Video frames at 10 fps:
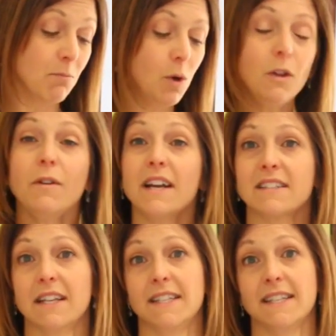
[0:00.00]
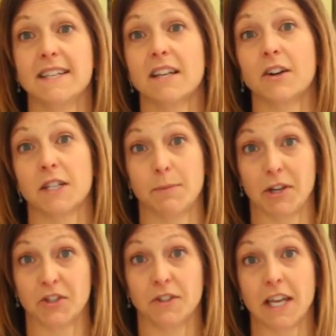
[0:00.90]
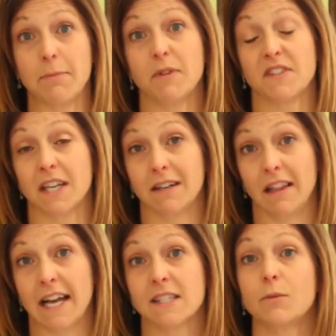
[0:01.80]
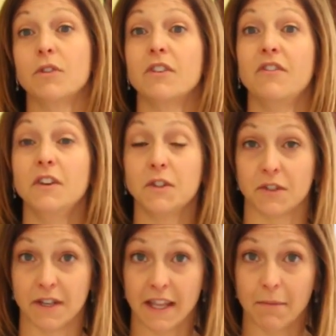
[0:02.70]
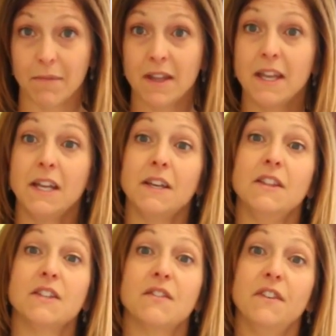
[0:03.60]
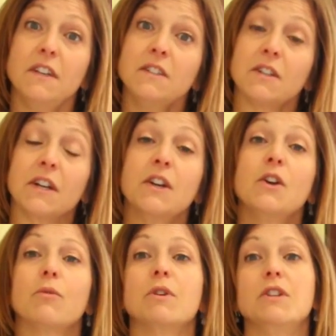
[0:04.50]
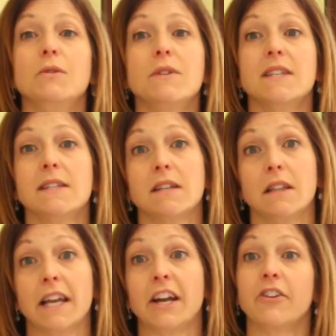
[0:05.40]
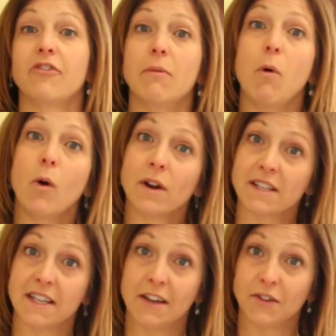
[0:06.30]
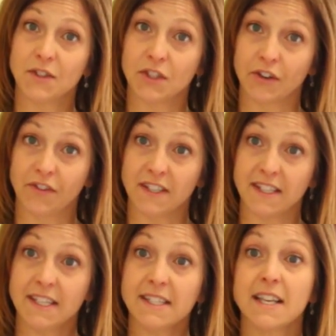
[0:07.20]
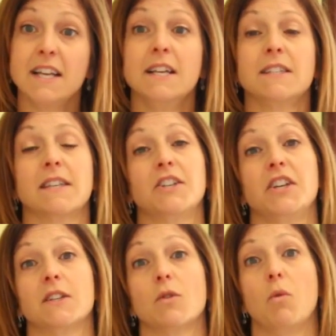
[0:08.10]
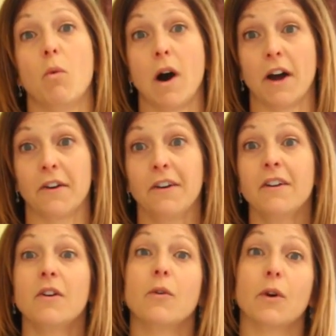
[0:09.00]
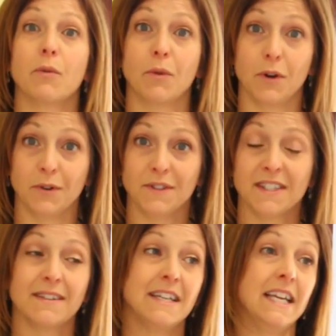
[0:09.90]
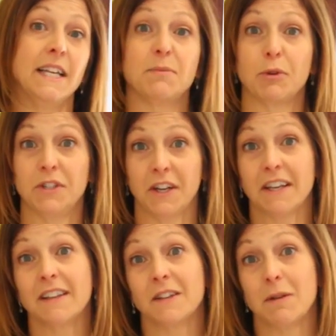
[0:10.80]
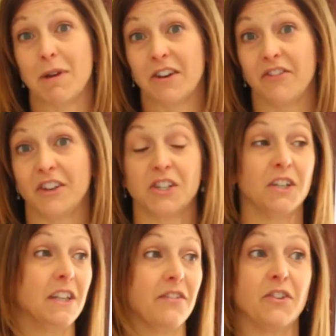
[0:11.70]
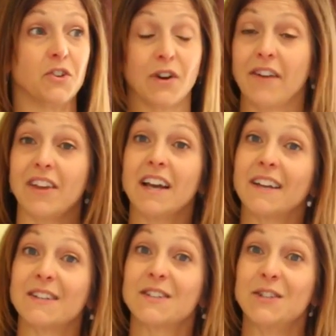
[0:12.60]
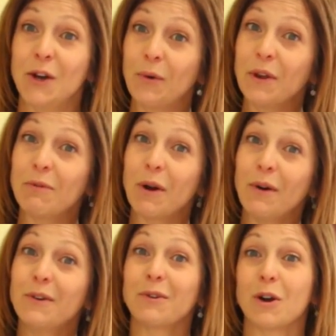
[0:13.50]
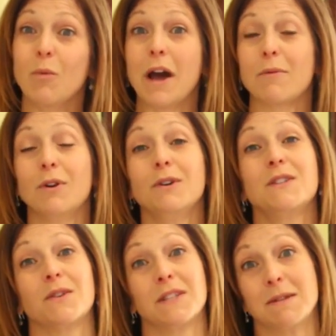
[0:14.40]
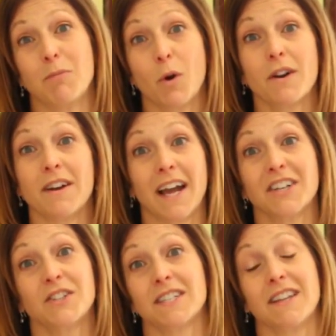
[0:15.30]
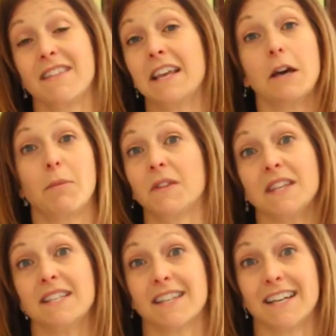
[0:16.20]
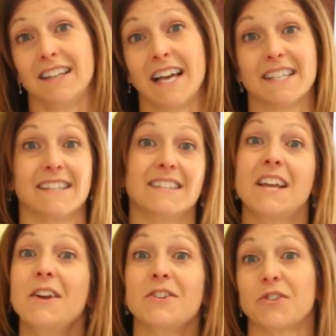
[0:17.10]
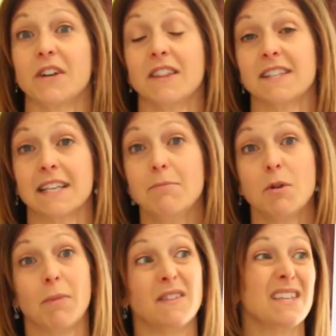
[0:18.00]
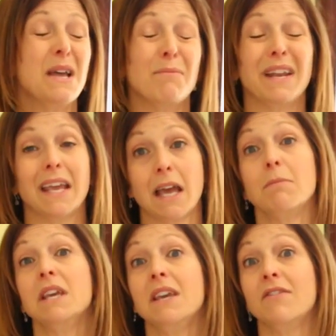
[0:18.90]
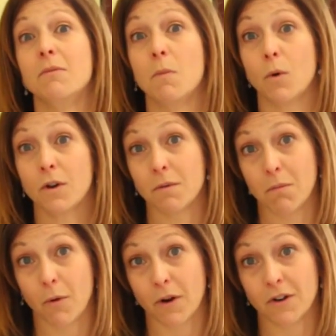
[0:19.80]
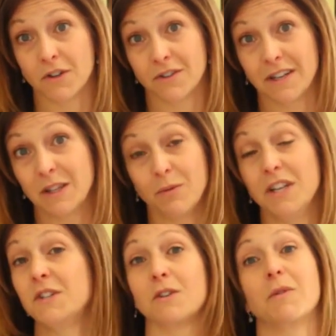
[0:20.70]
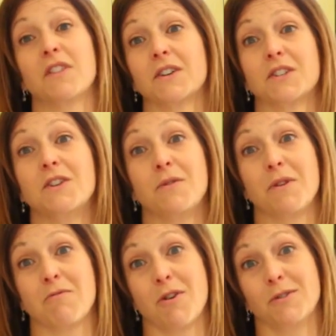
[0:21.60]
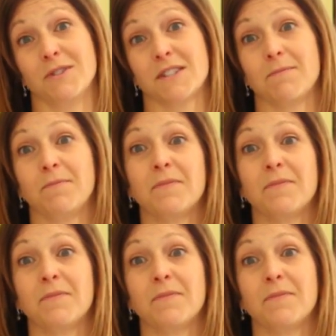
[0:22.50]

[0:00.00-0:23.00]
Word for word: Polarized lenses are a special type of sunglass with a filter in them. This filter reduces glare from horizontal surfaces such as water or roads. It's particularly beneficial if you're driving on a snowy road or a wet road, so it's important not just to think about these sunglasses during the summer months, but it can be even more important during the winter with our snowy roads.